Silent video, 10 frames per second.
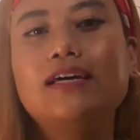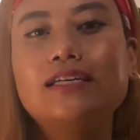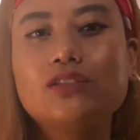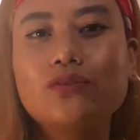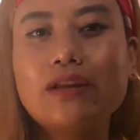
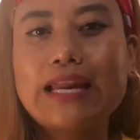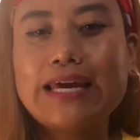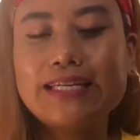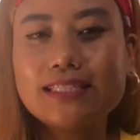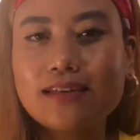So
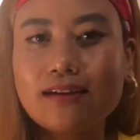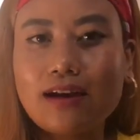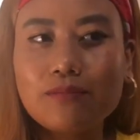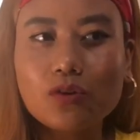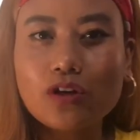later
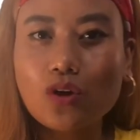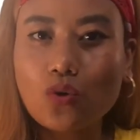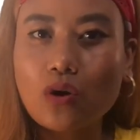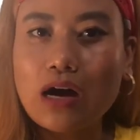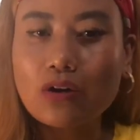I'm gonna go
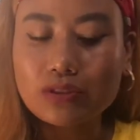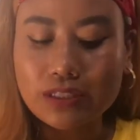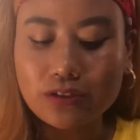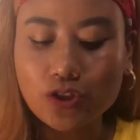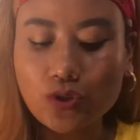out
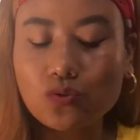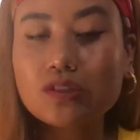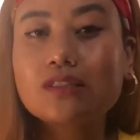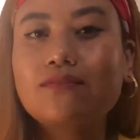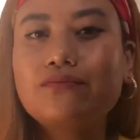and shoot
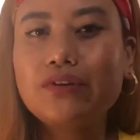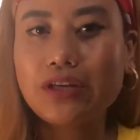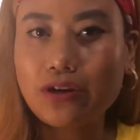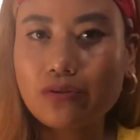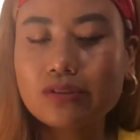some
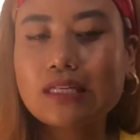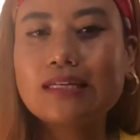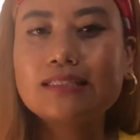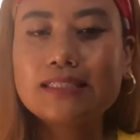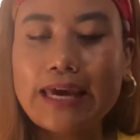videos and
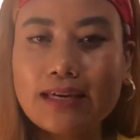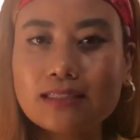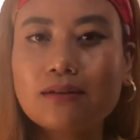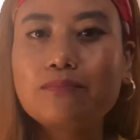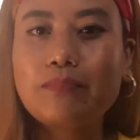take
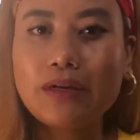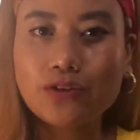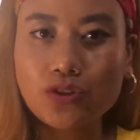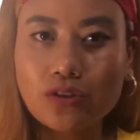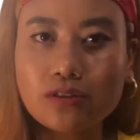some
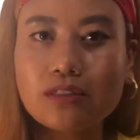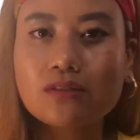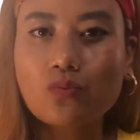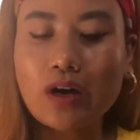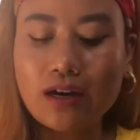pictures as
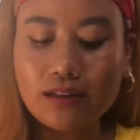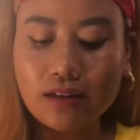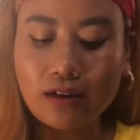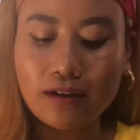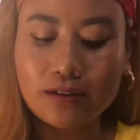well
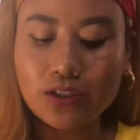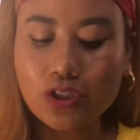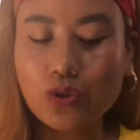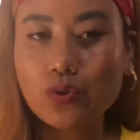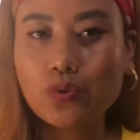
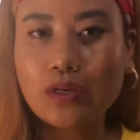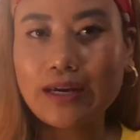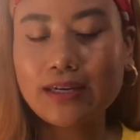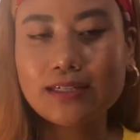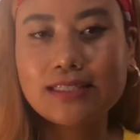to
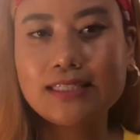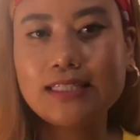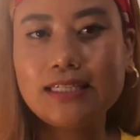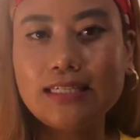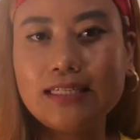like
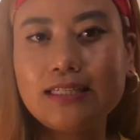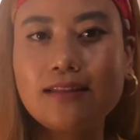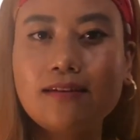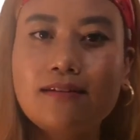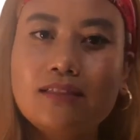see
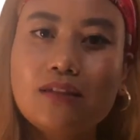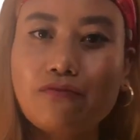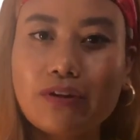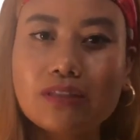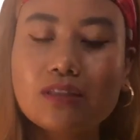the
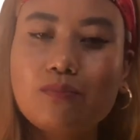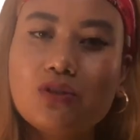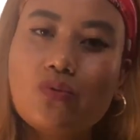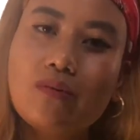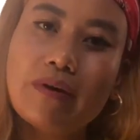difference
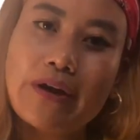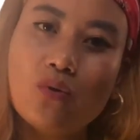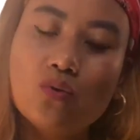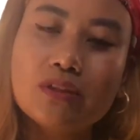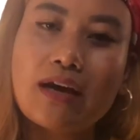between my
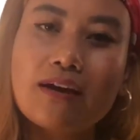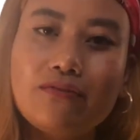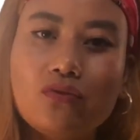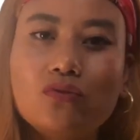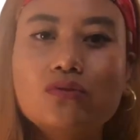old
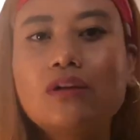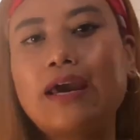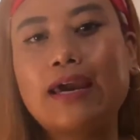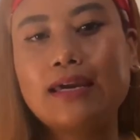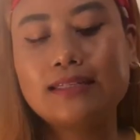iPhone
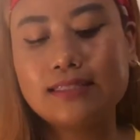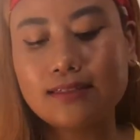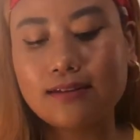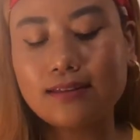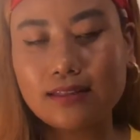and
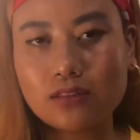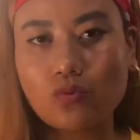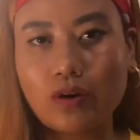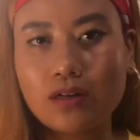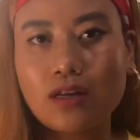this
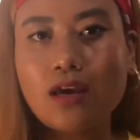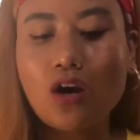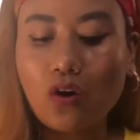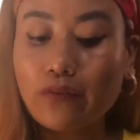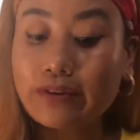one.
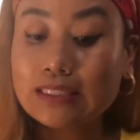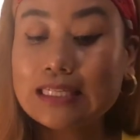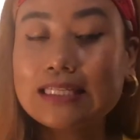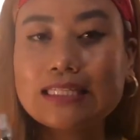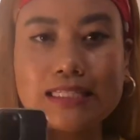Obviously
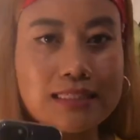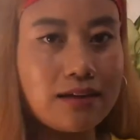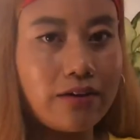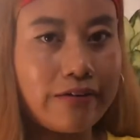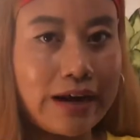this is a
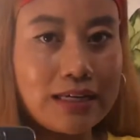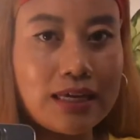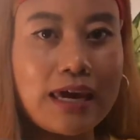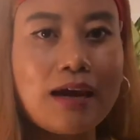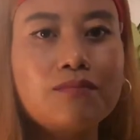great
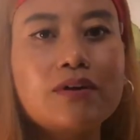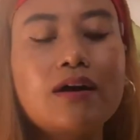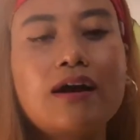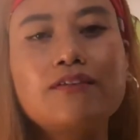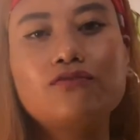camera
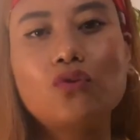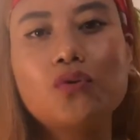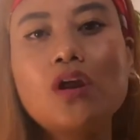iPhone